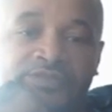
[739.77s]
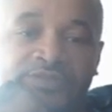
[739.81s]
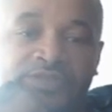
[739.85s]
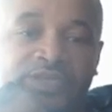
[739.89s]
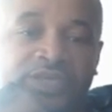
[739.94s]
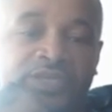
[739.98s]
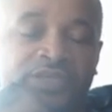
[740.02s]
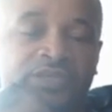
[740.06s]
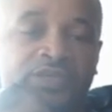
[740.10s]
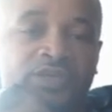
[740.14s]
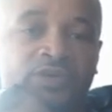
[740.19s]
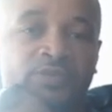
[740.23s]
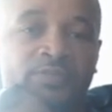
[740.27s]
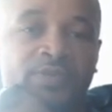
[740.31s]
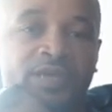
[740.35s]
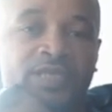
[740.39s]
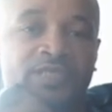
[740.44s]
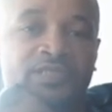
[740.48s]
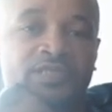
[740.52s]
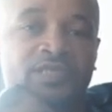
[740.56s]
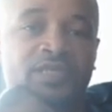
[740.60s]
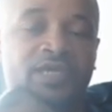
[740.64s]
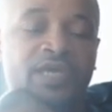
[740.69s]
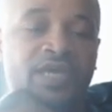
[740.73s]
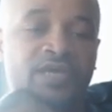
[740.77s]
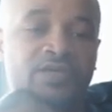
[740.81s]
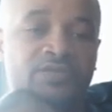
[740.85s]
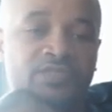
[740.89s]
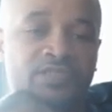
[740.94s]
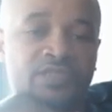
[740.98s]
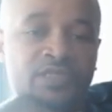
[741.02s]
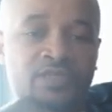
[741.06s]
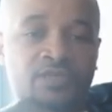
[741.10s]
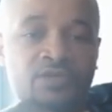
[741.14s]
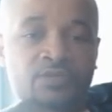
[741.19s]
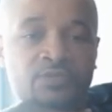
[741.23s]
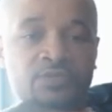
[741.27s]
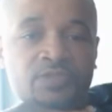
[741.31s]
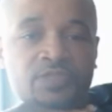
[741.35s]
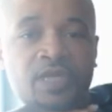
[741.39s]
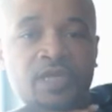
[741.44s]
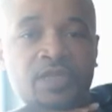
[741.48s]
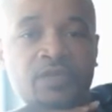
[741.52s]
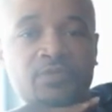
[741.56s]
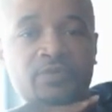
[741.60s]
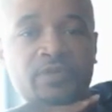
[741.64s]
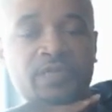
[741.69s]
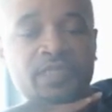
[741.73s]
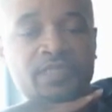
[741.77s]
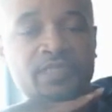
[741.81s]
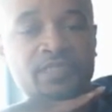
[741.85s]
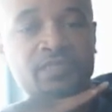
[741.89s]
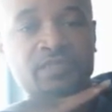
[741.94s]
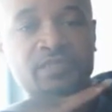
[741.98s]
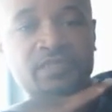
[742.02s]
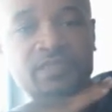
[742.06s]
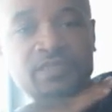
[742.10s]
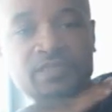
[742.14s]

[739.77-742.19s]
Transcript: Had to go back to the house because I almost got arrested